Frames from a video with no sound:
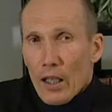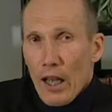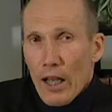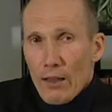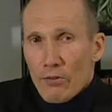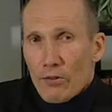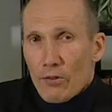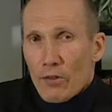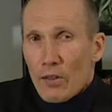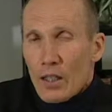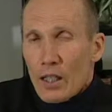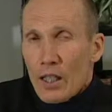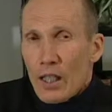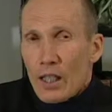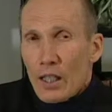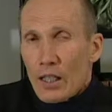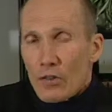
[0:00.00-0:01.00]
life,
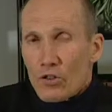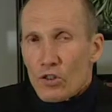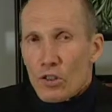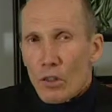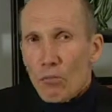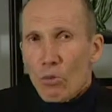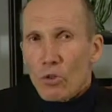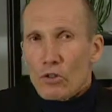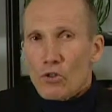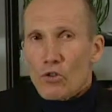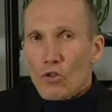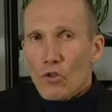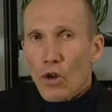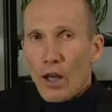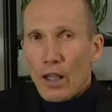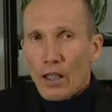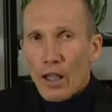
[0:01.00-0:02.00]

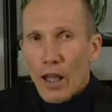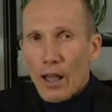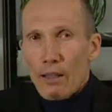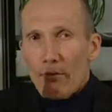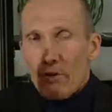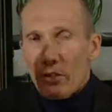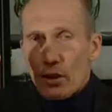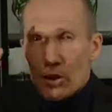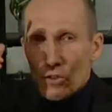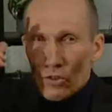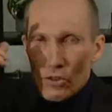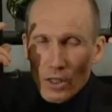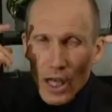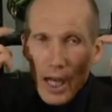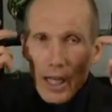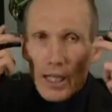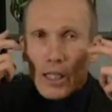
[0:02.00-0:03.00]
is
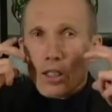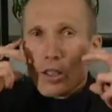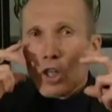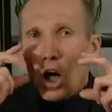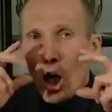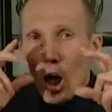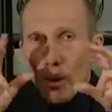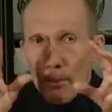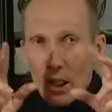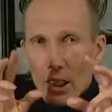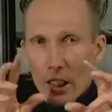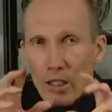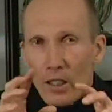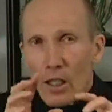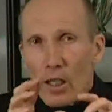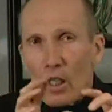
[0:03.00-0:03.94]
not in harmony